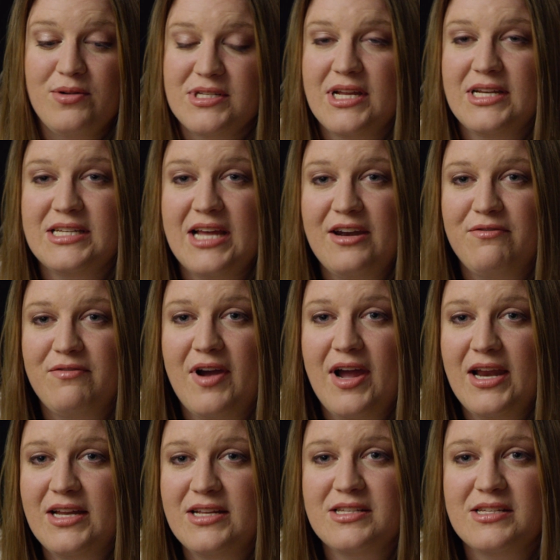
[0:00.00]
always
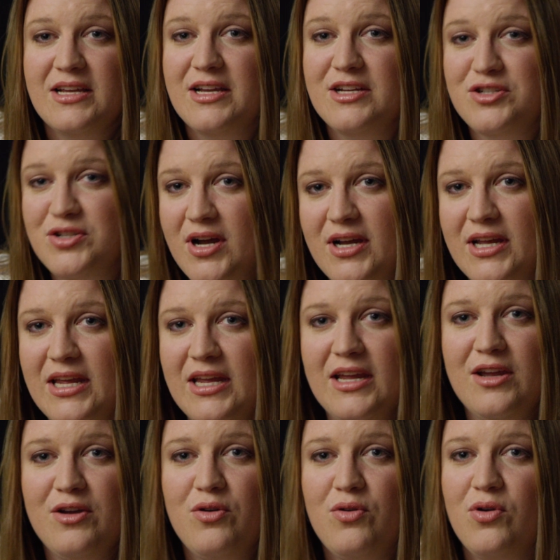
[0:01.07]
identified as like a
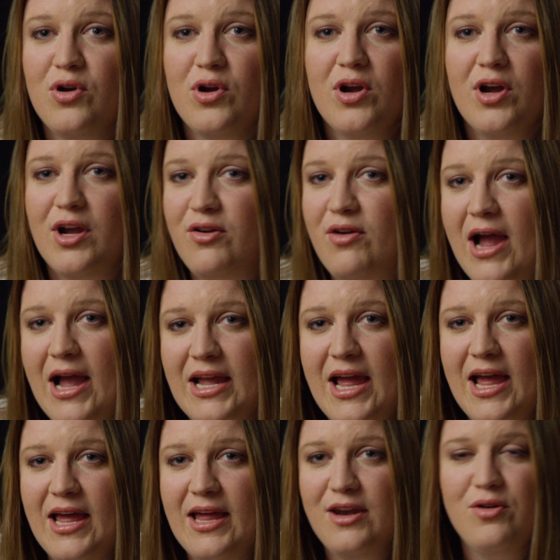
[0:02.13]
junkie or a
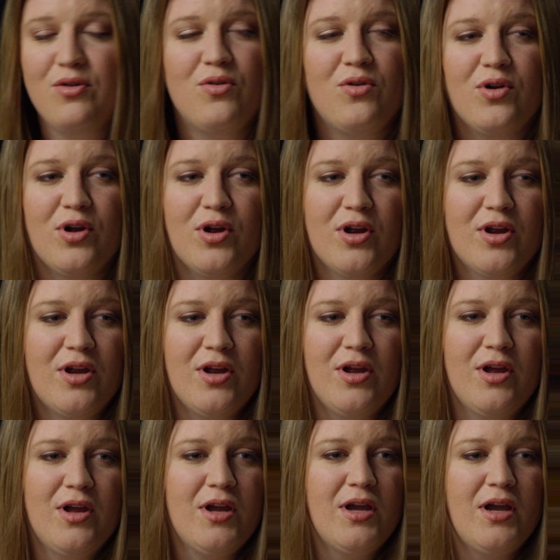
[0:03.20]
crackhead or
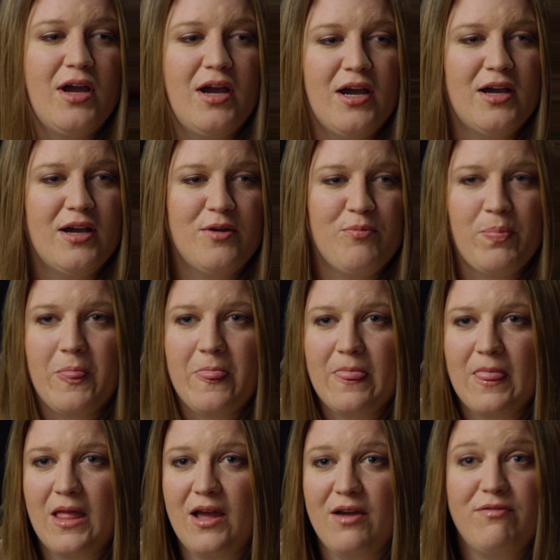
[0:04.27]

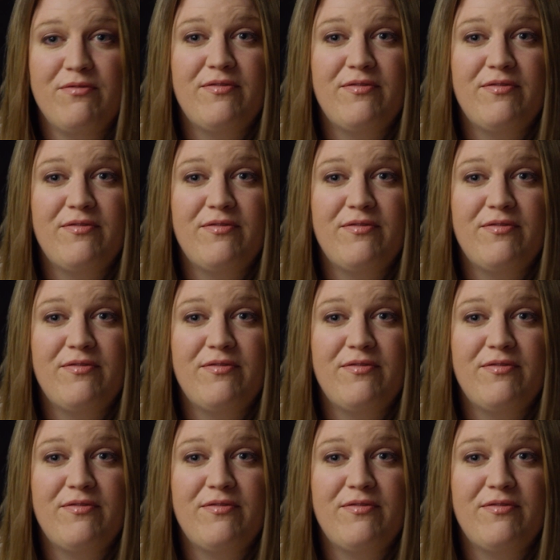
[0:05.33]
a